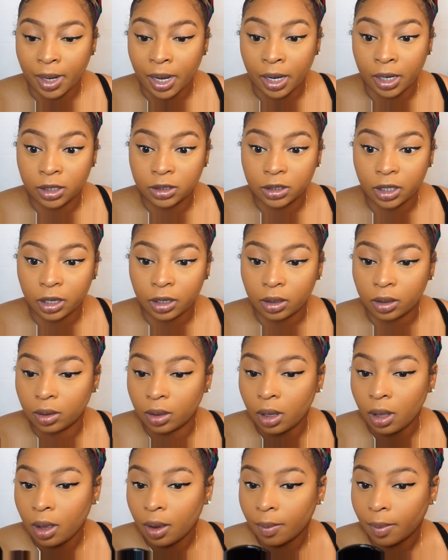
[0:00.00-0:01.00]
my
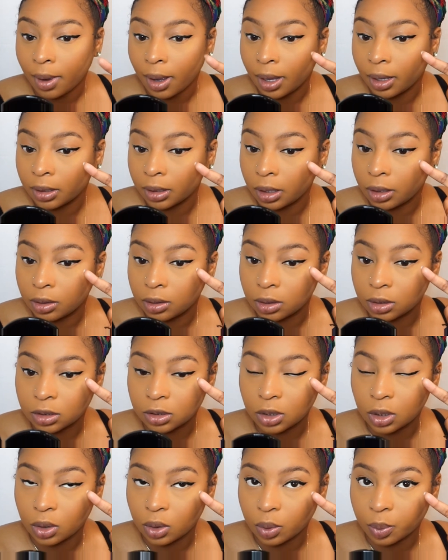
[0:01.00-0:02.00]
eyeshadow, my eyeliner
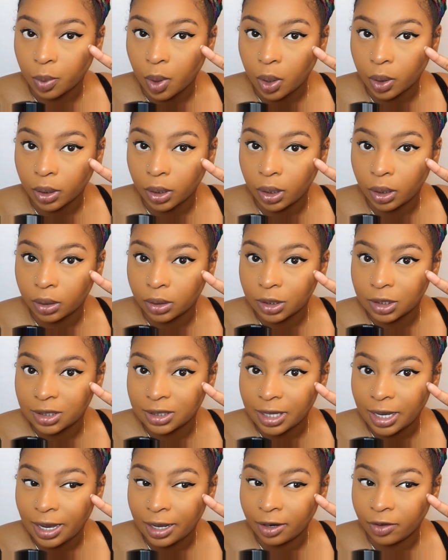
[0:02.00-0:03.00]
looks a little wonky on this
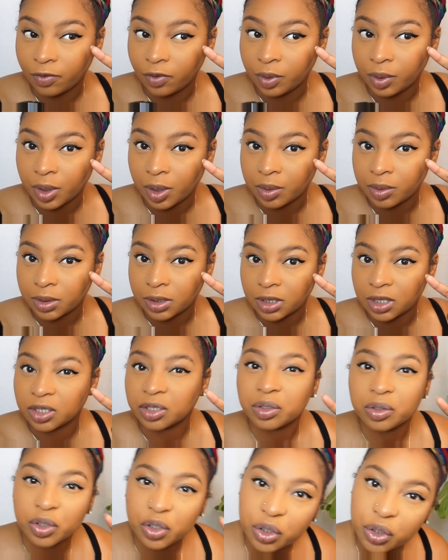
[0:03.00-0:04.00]
side. If you notice
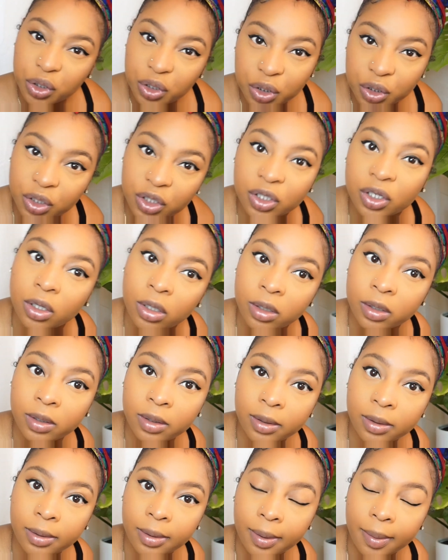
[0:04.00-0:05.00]
it, shh,
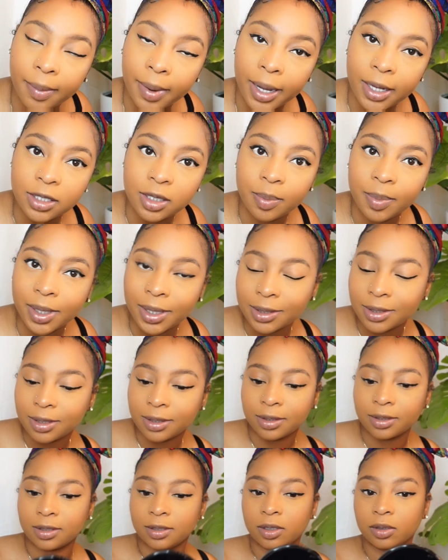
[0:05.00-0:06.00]
mind your
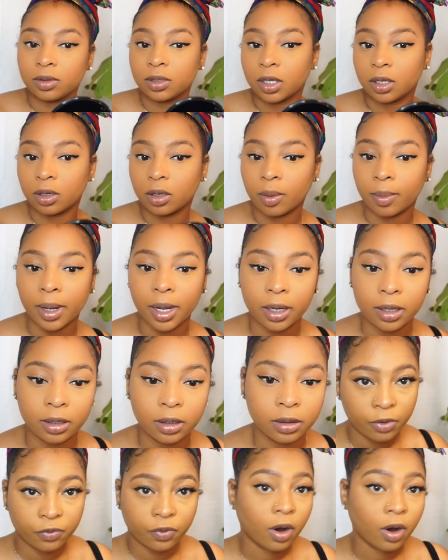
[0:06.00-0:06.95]
business, don't tell nobody.